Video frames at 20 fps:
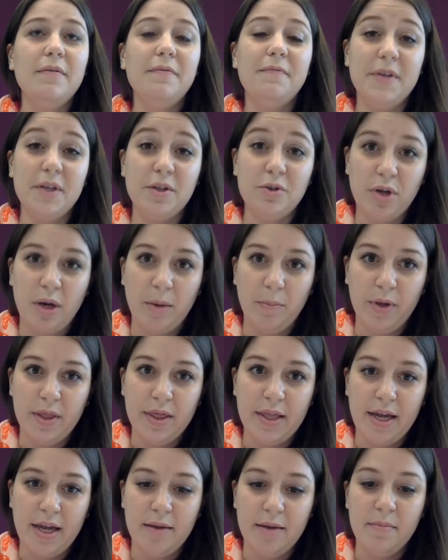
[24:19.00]
field trip with
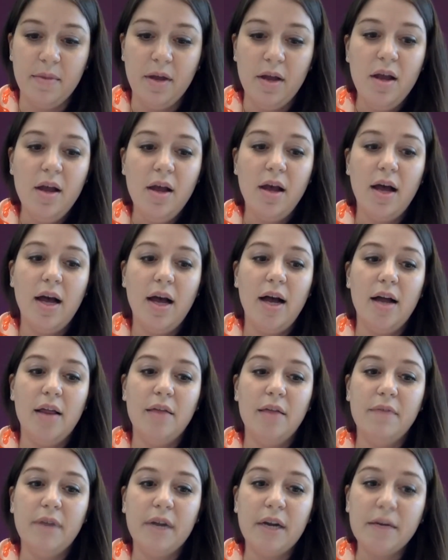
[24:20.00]
them,
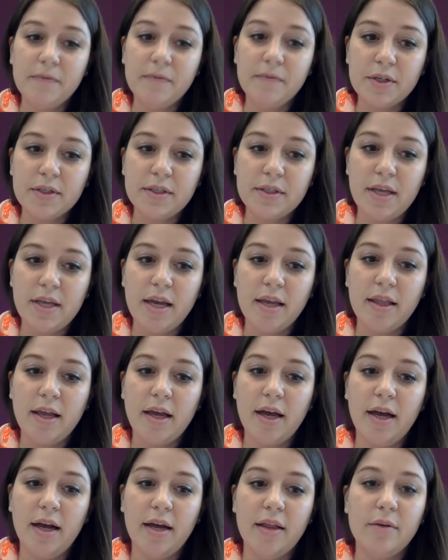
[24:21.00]
the very first thing
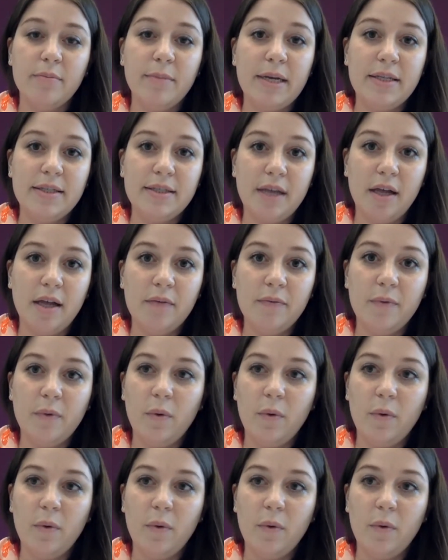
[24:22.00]
that either myself